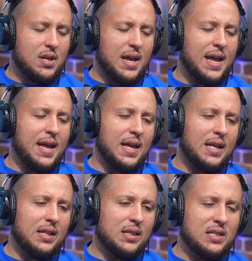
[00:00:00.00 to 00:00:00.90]

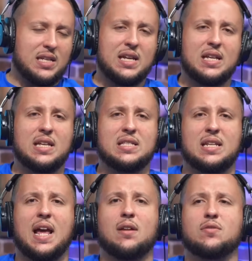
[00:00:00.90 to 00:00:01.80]
and the deities and
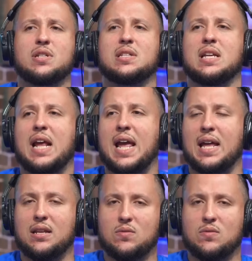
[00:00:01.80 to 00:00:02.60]
energies at hand.